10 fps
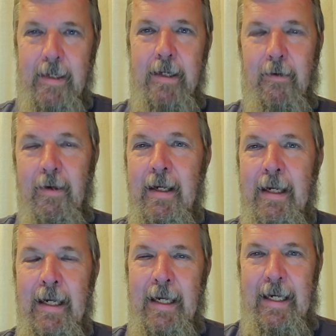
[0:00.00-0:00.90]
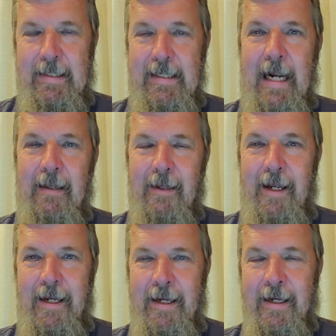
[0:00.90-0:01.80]
You know, it's not
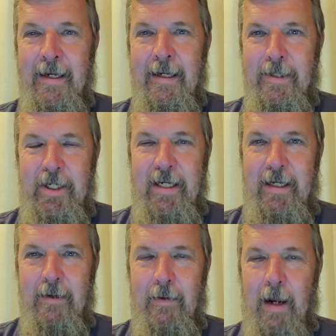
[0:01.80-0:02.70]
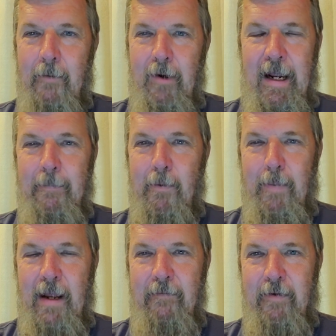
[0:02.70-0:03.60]
like, gee, I want apple
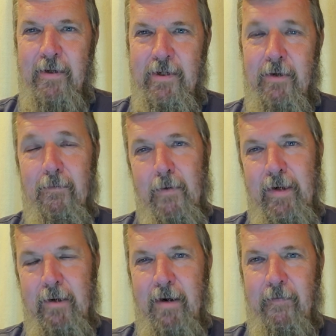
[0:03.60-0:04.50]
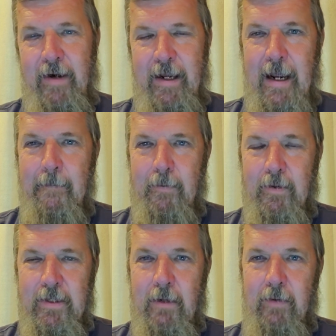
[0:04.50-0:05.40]
pie for dessert. Well, we don't have any
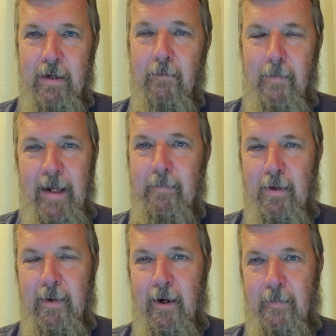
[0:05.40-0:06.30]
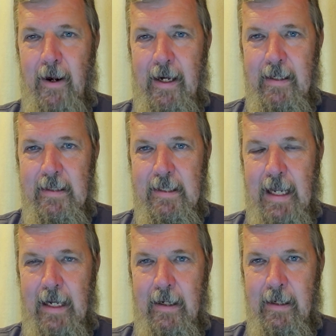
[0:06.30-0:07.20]
apples, so, you know, we'll make blueberry pie
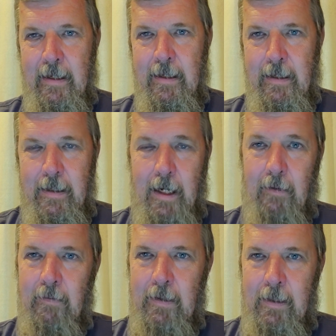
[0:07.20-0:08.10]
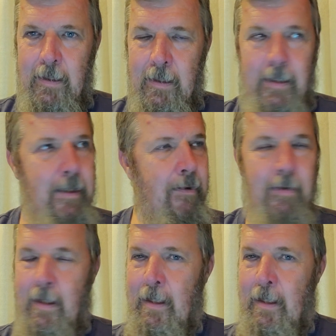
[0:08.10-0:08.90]
instead. No. You